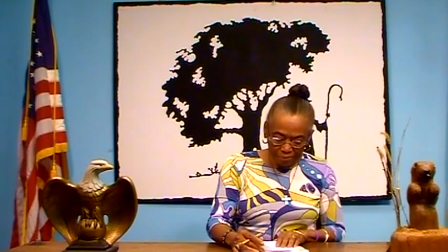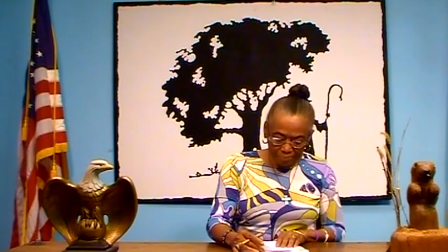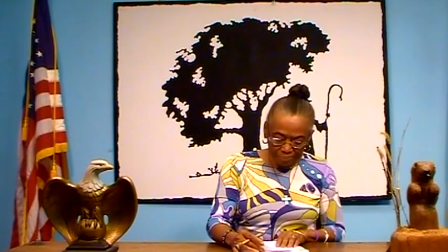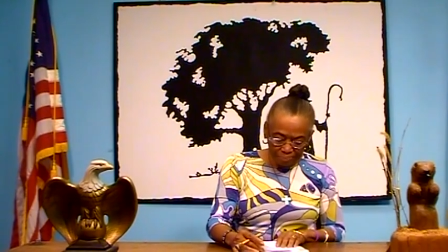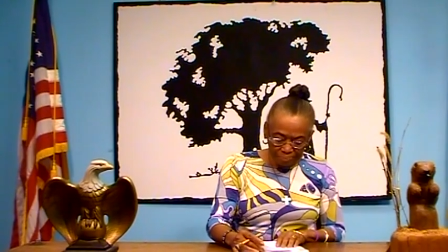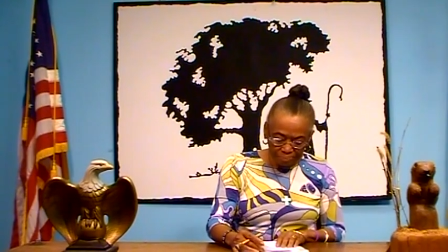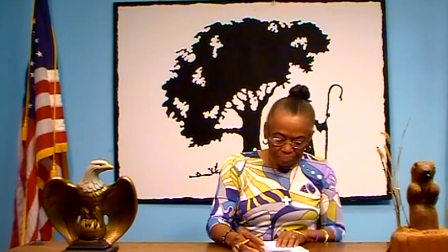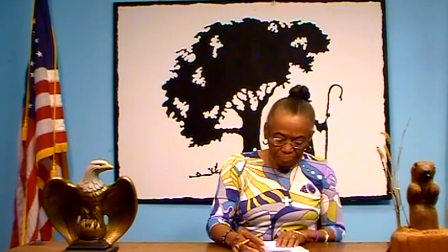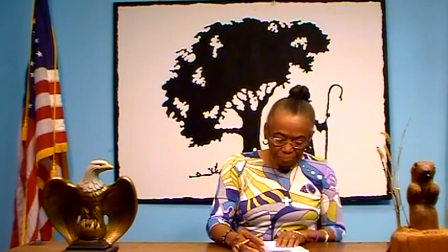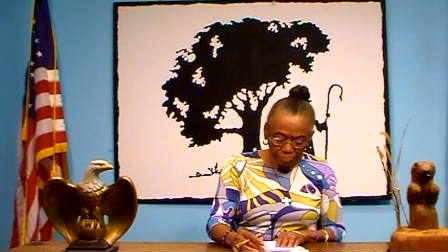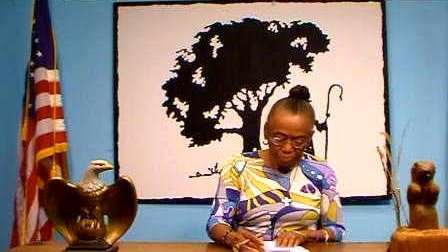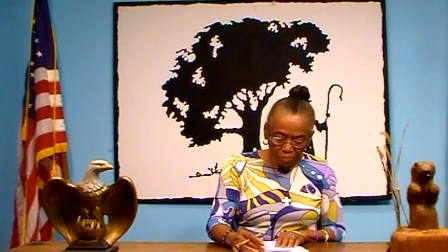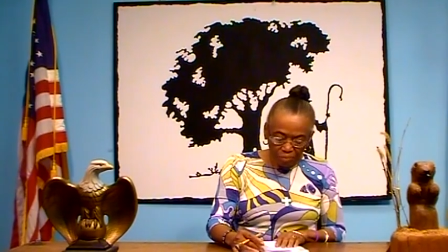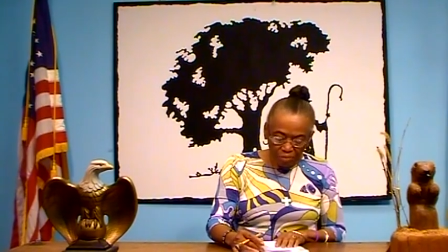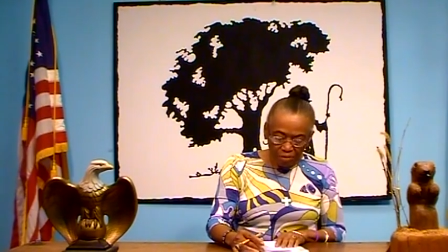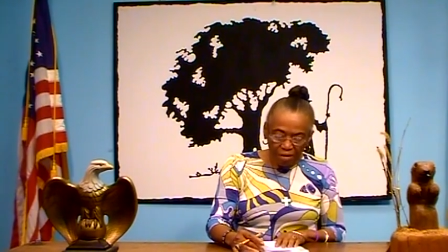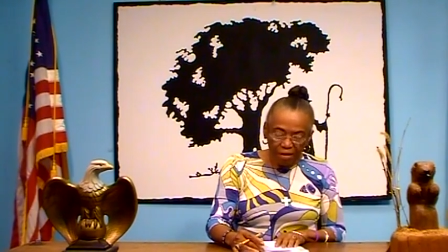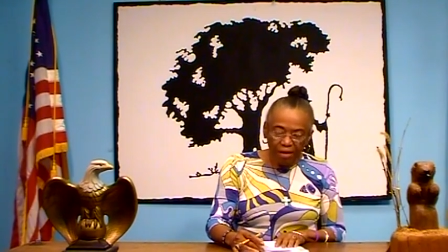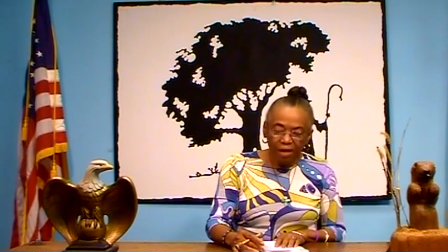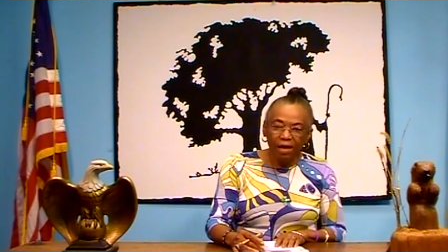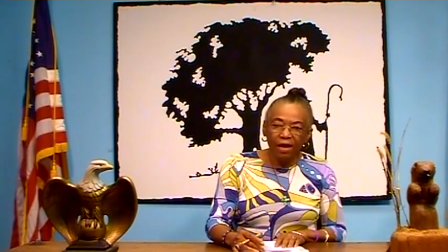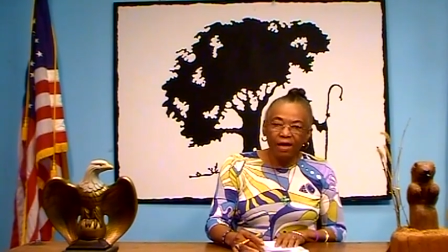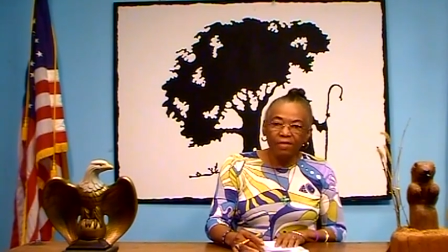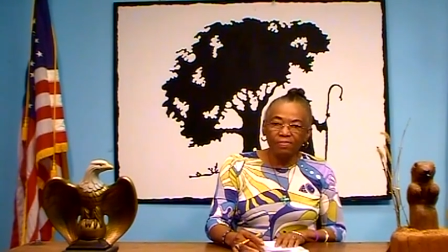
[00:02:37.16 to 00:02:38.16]

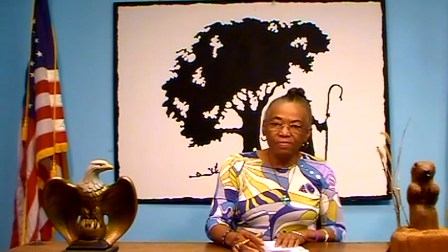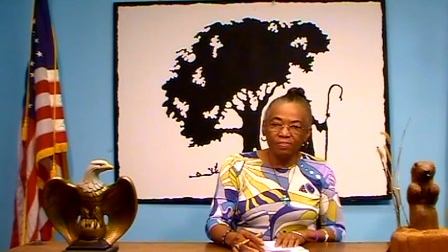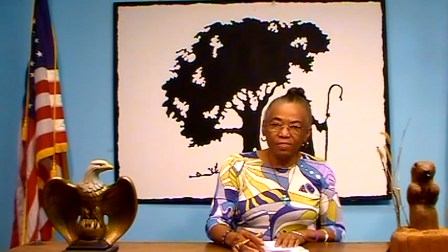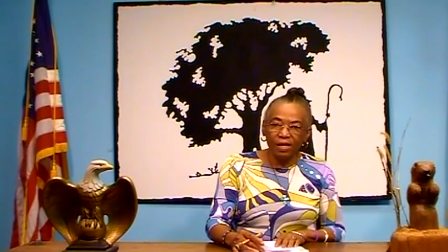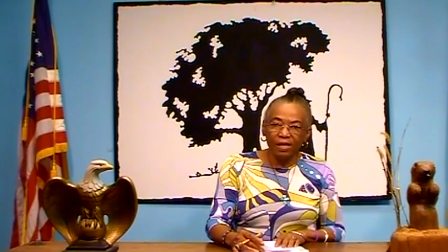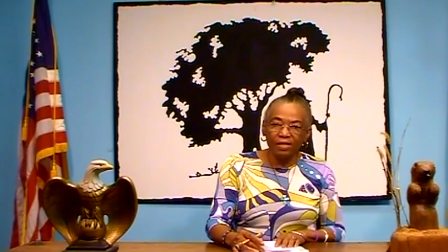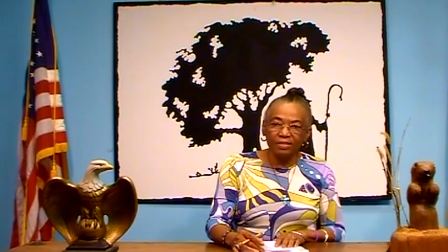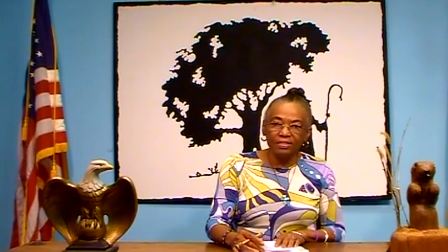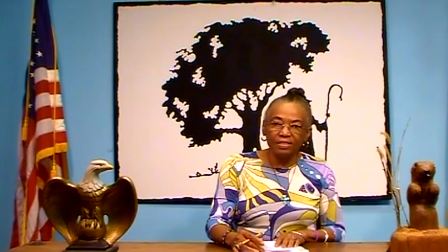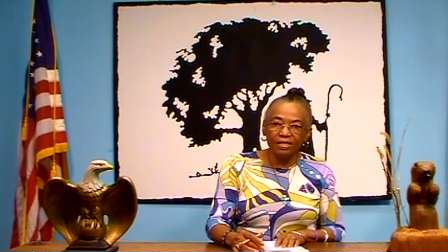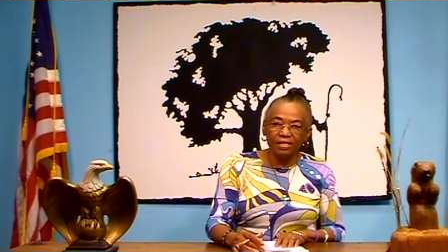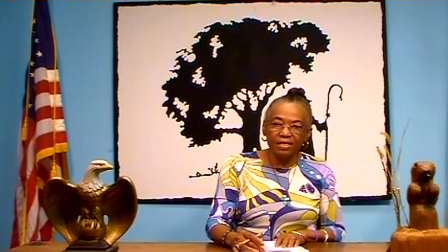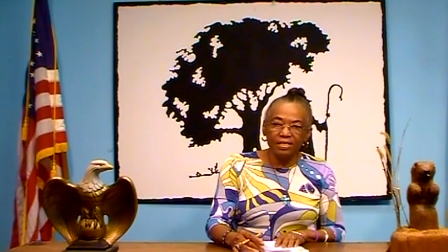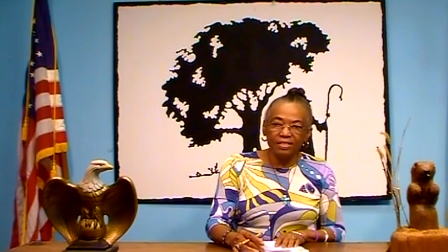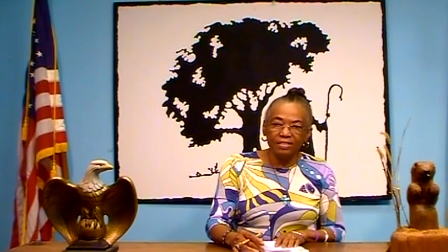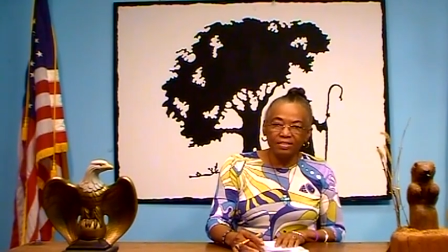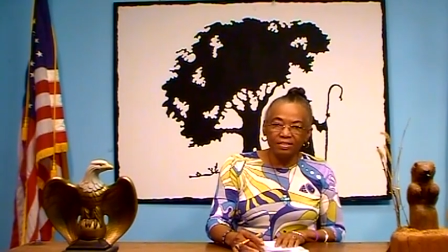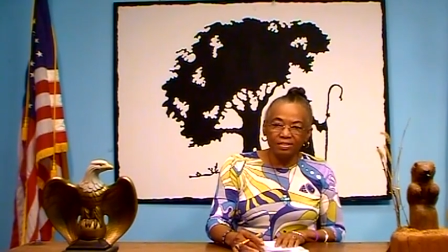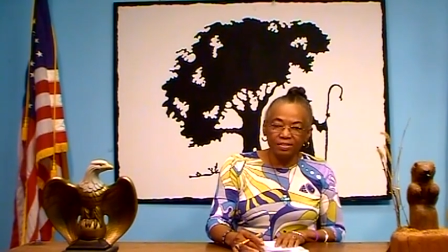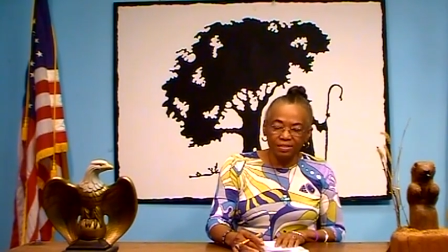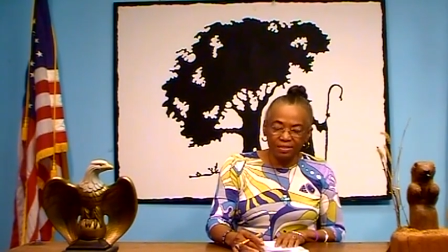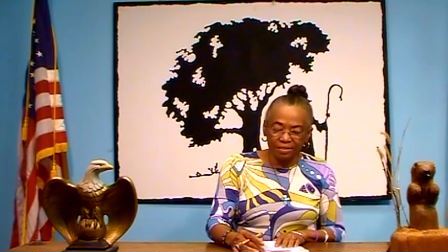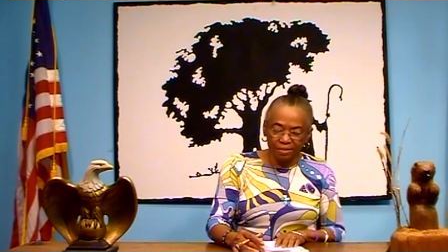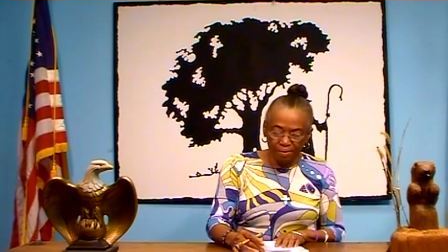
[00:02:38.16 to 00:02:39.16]
and that
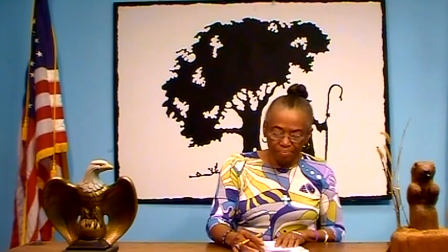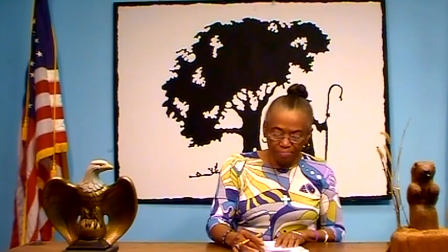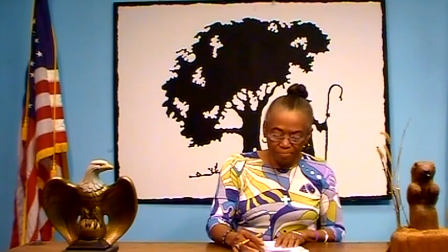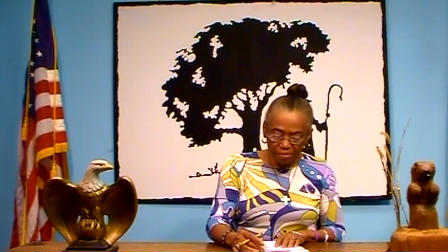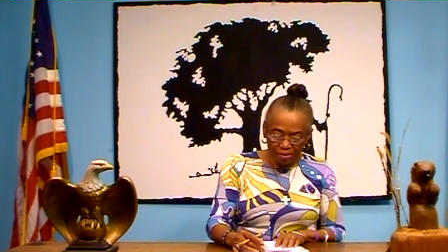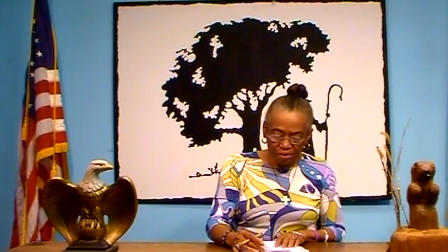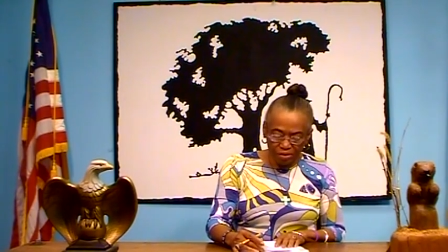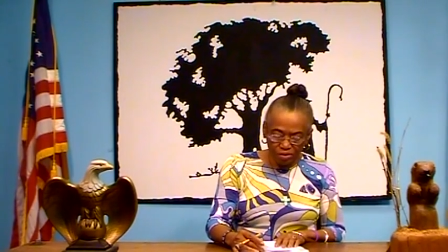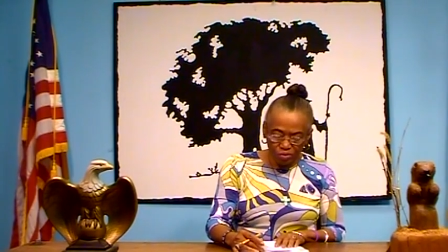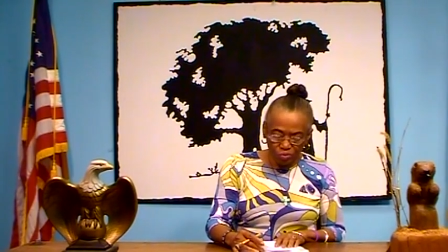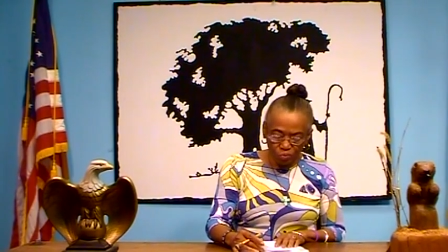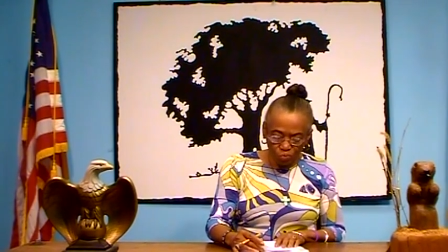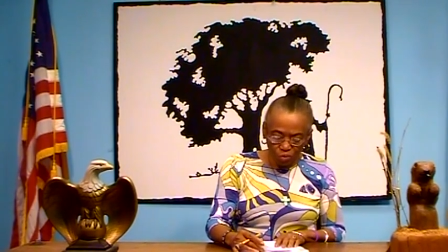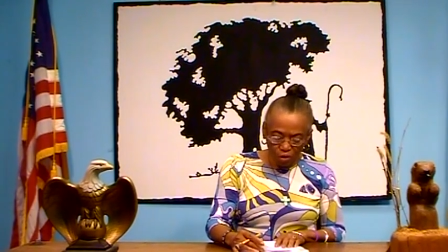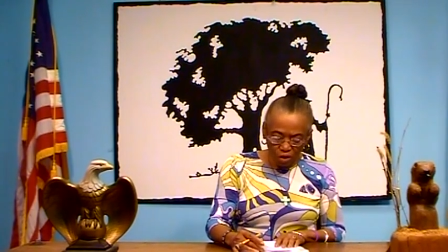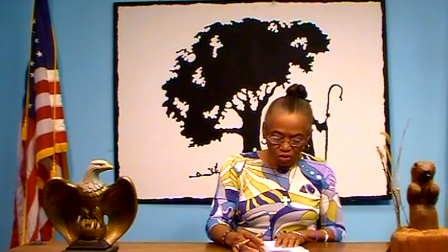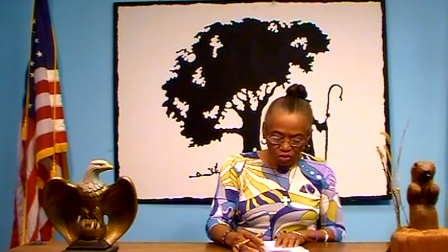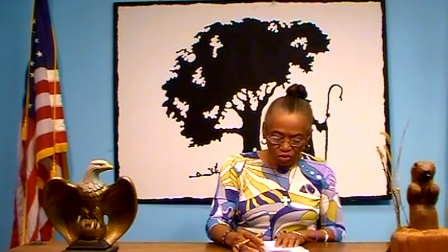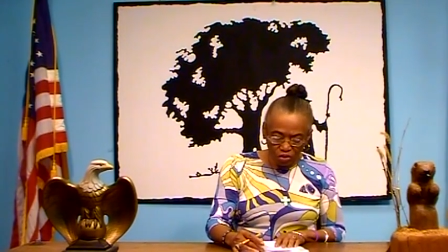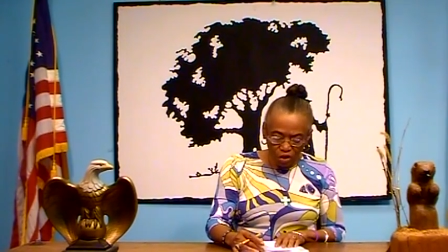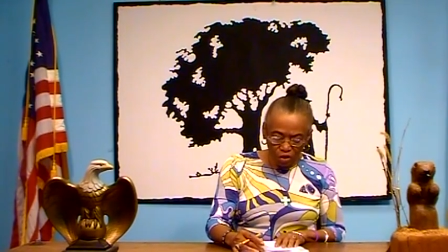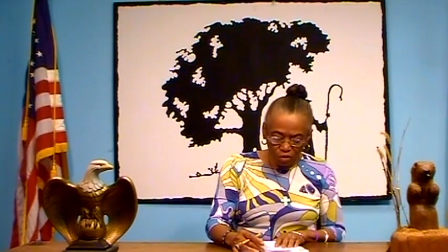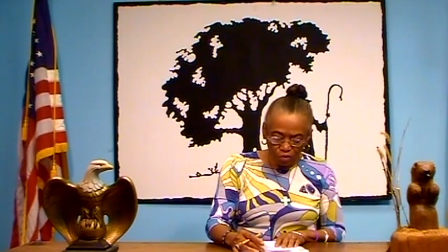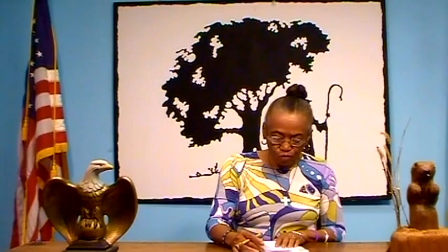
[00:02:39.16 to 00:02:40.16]
is something to
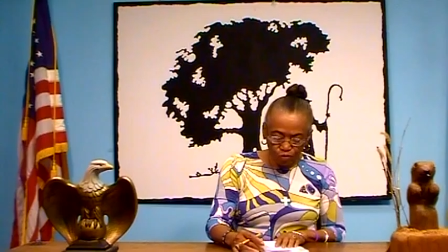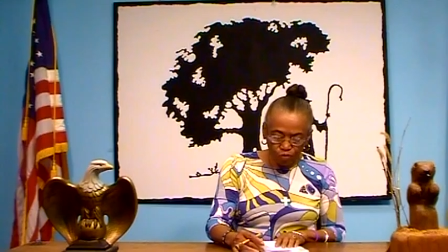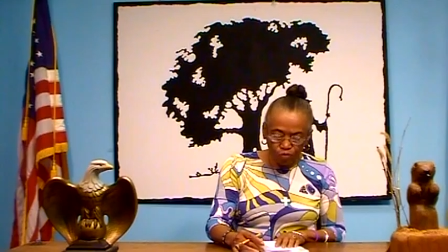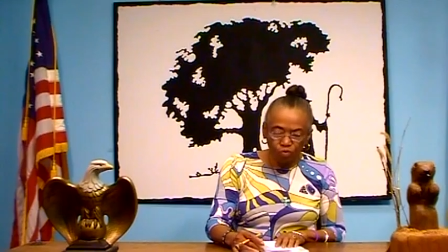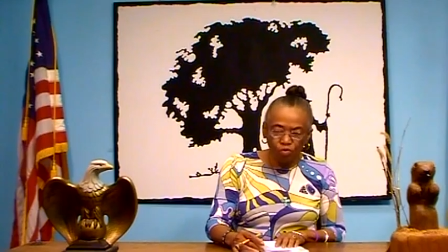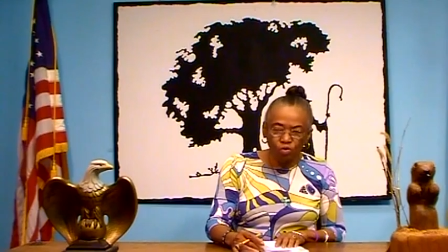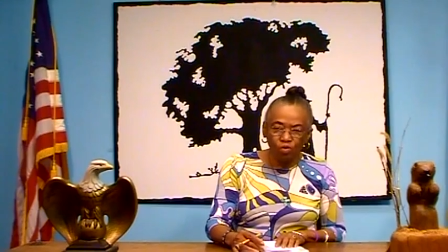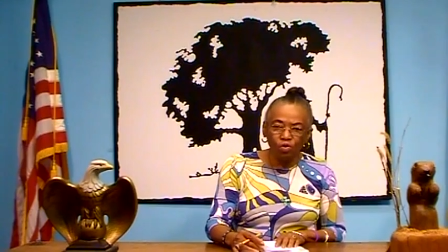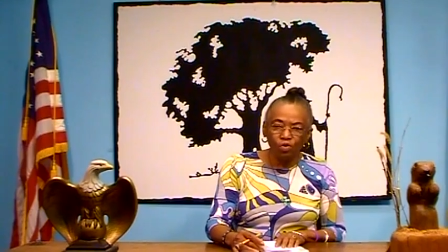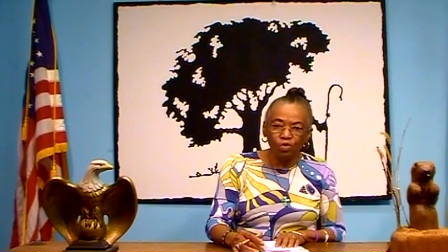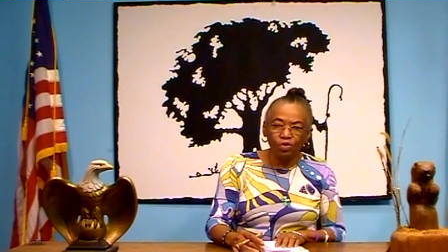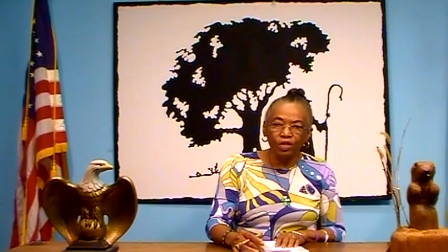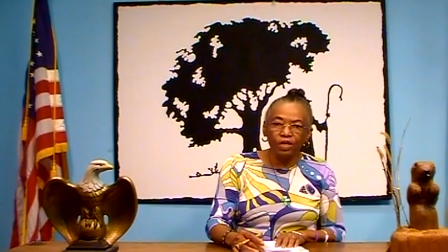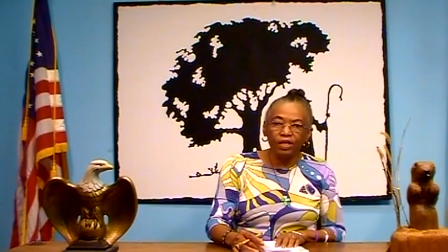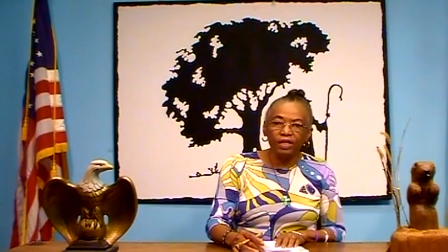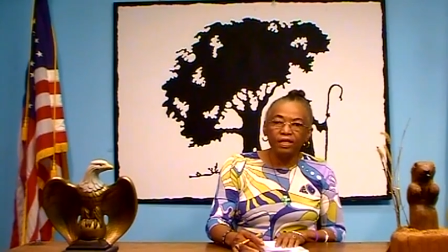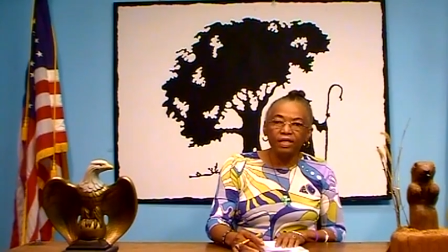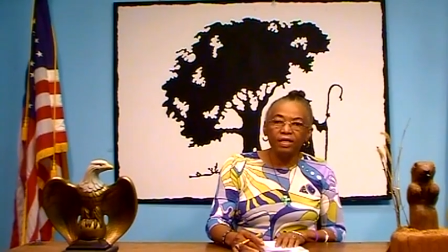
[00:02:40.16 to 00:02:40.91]
watch out for,